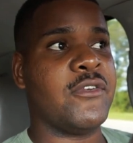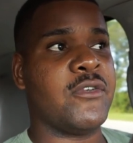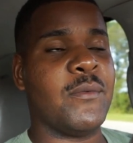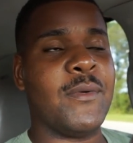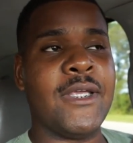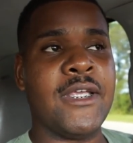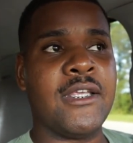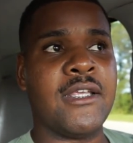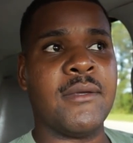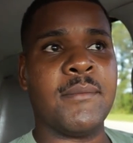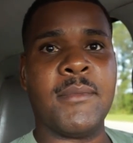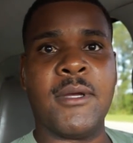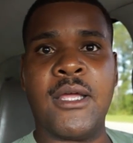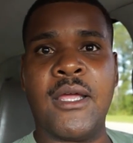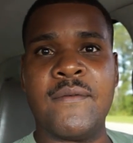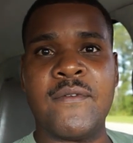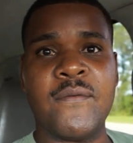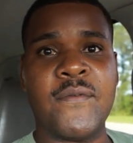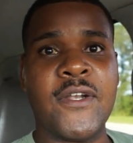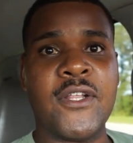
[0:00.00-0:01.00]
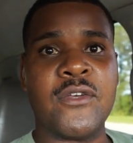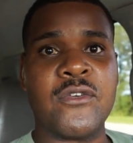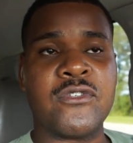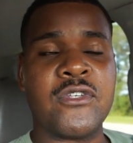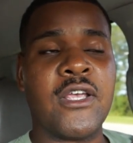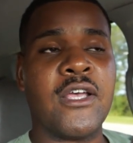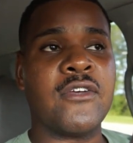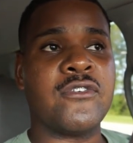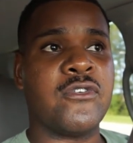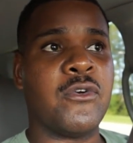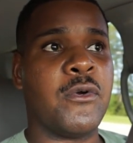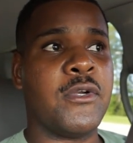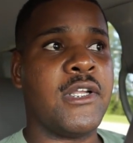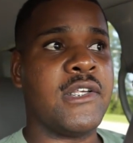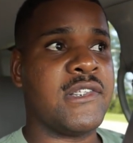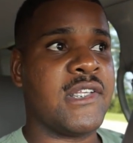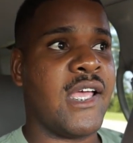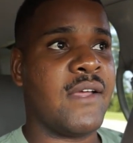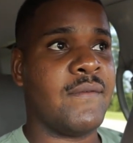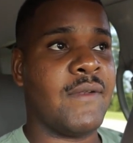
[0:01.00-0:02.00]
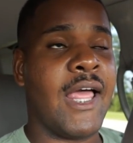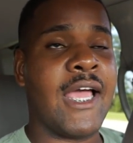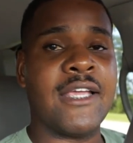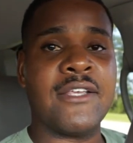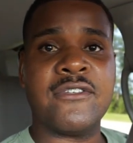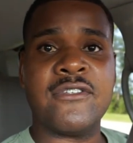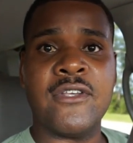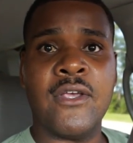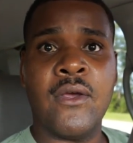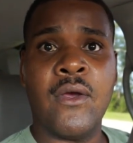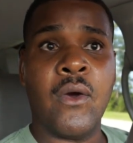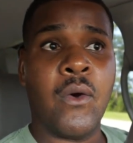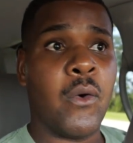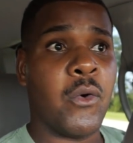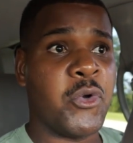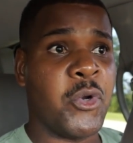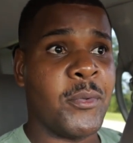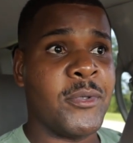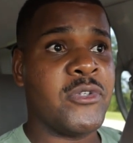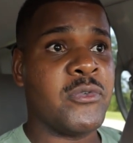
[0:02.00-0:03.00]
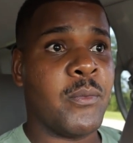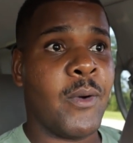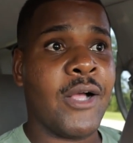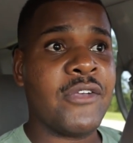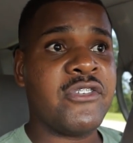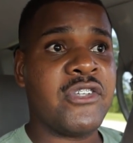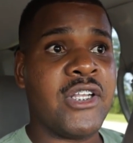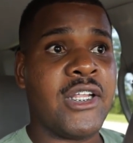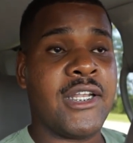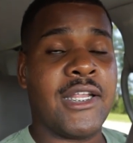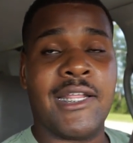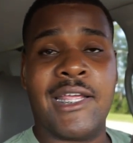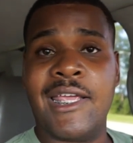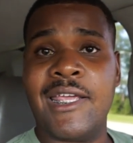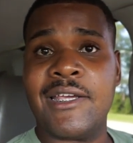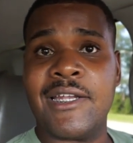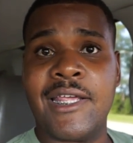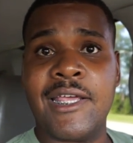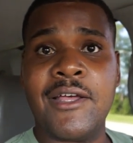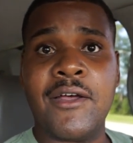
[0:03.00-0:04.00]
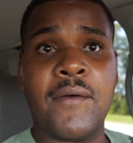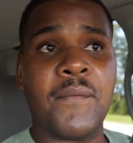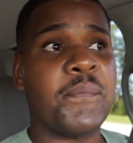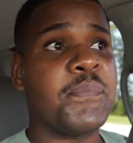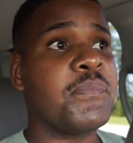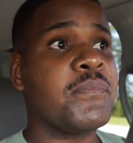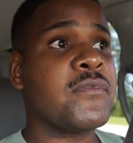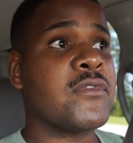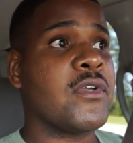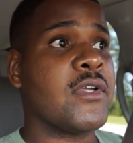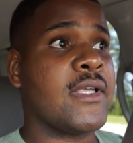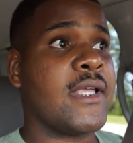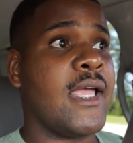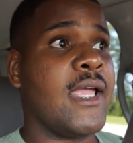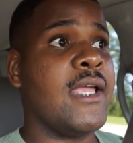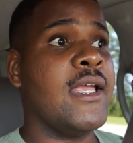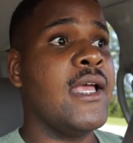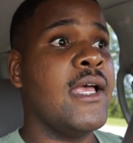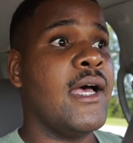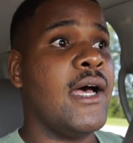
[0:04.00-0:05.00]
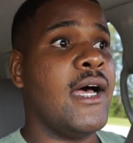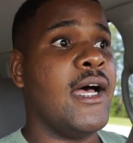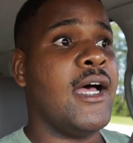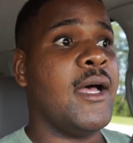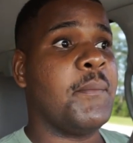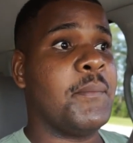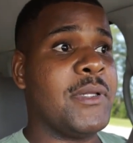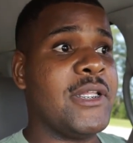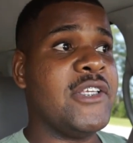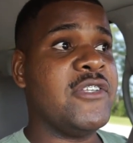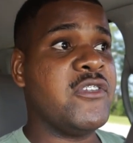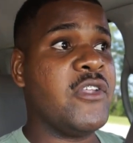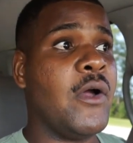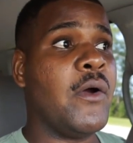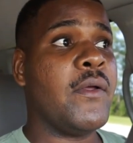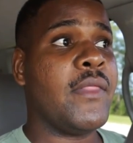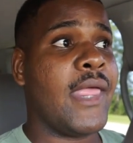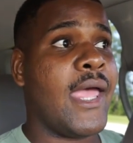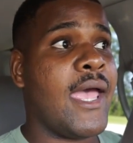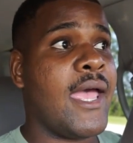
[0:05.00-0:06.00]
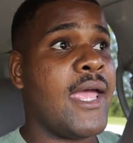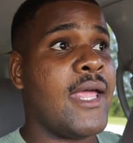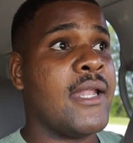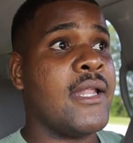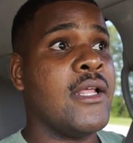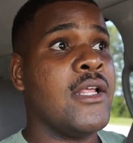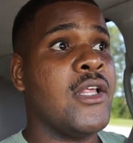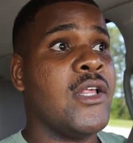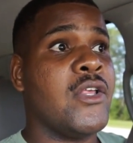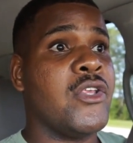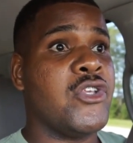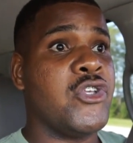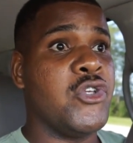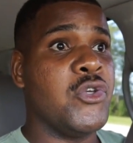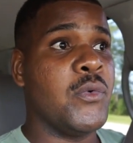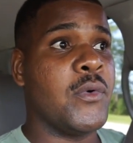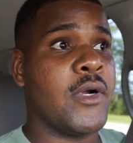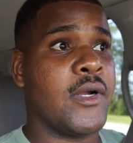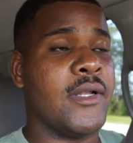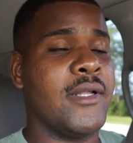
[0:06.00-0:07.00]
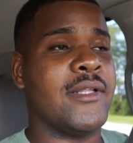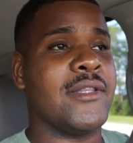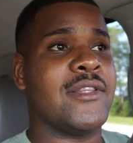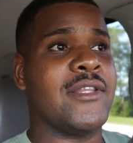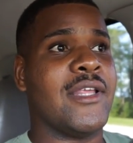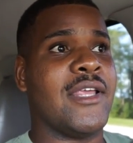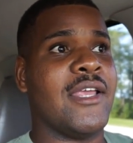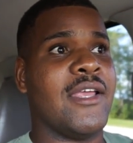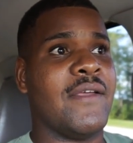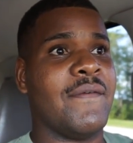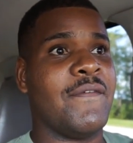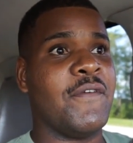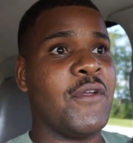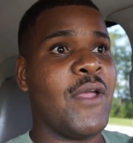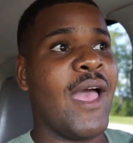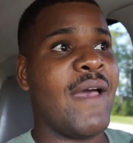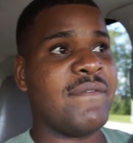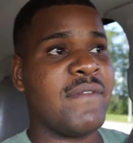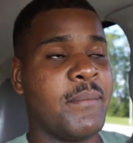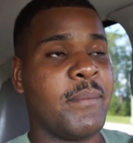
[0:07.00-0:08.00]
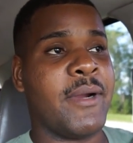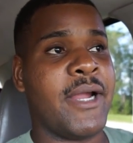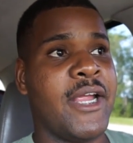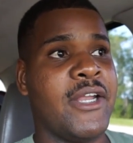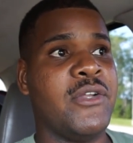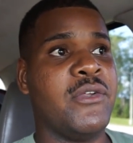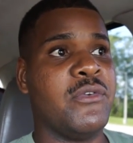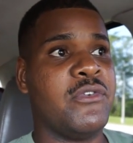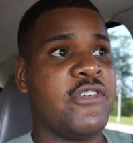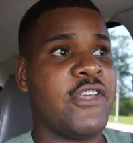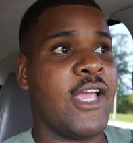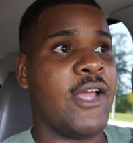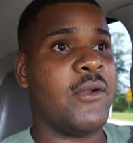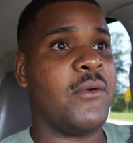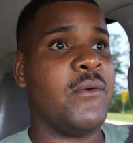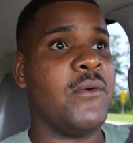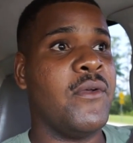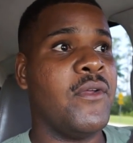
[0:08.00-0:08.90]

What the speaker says: a week, but if the video sucks or it doesn't have likes or nobody's watching it, it ain't gonna help. Okay, please know that if you have a brand new channel,